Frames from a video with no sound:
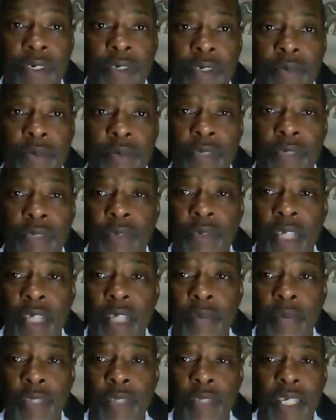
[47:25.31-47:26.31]
different type of
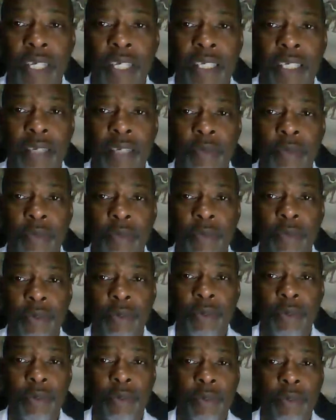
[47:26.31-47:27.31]
things, and
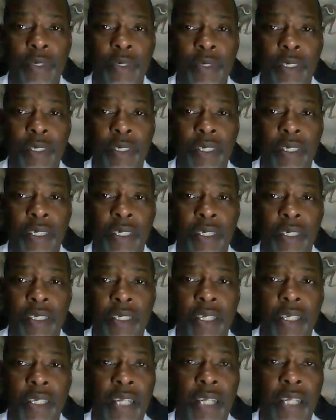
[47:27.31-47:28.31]
people
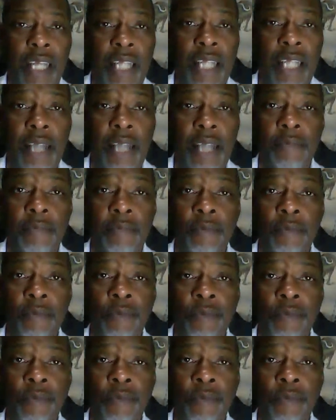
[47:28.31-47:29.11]
didn't like that.